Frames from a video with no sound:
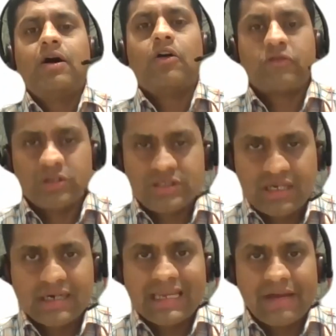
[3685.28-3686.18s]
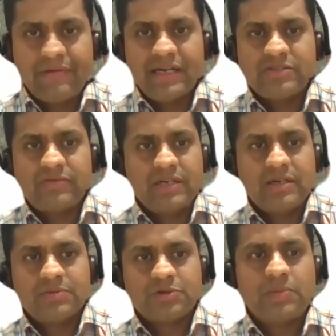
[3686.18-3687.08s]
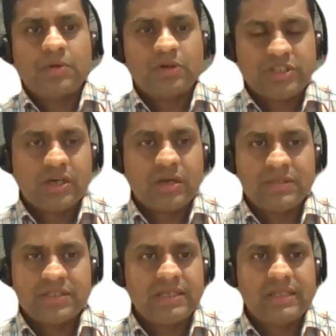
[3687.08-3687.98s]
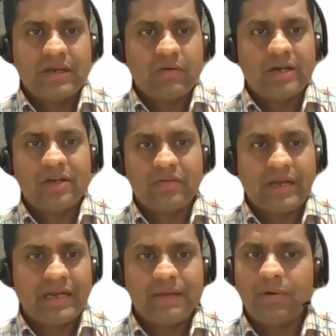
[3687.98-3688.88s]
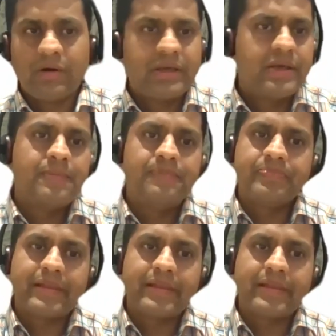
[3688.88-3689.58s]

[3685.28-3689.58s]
Of course, there are caveats when it comes to immunohistochemistry, the quality of the antibody,